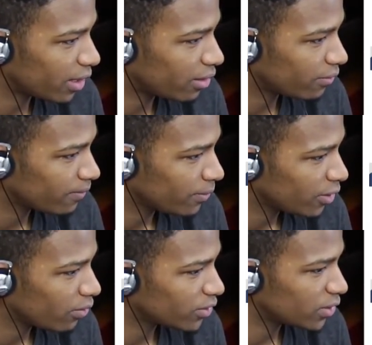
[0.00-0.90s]
Now,
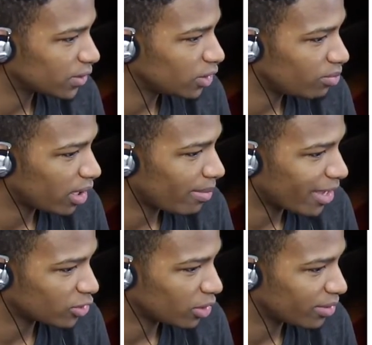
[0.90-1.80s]
the question is, can you play a
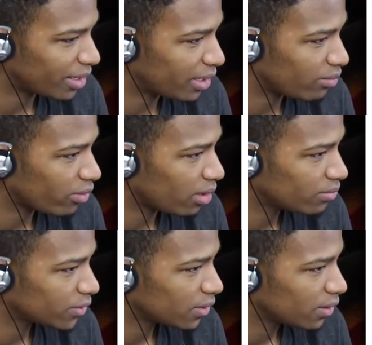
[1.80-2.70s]
match on it without any
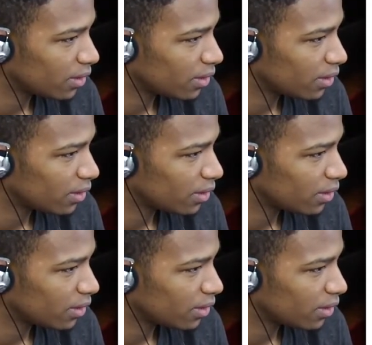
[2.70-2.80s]
problems?